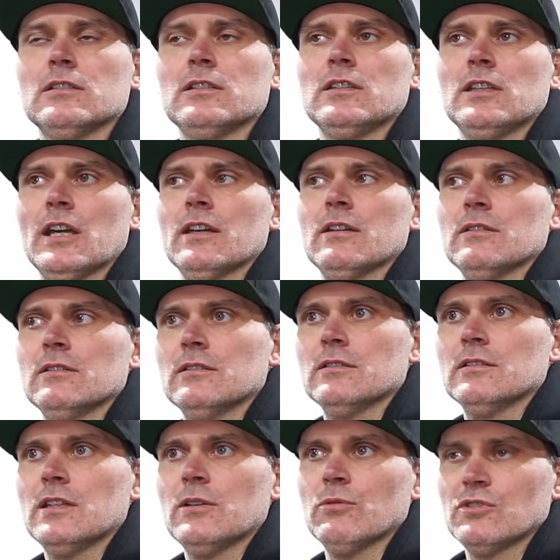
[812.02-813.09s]
Yeah,
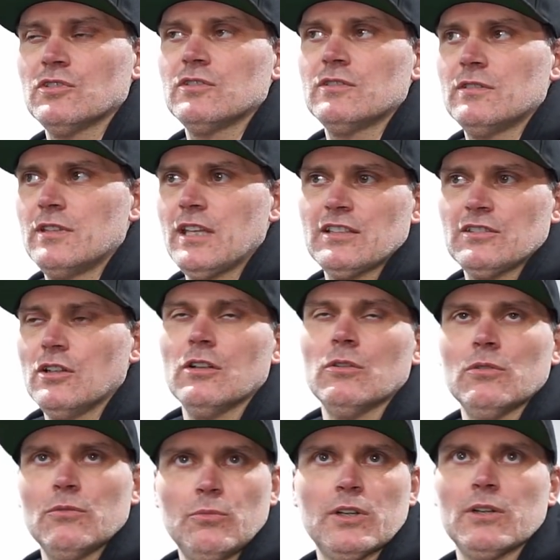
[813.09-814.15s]
that's
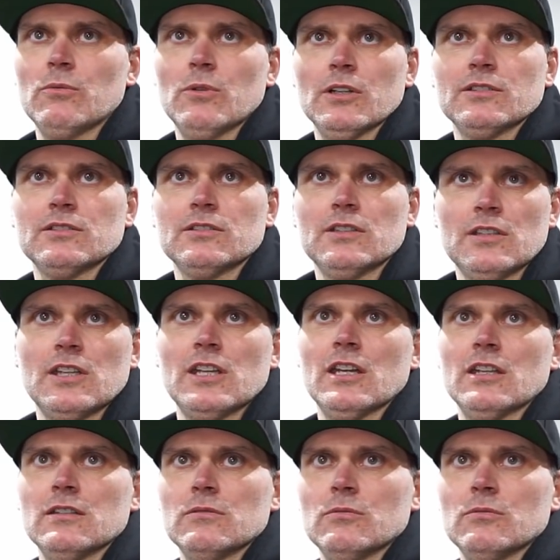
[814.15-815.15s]
all what it was in the end.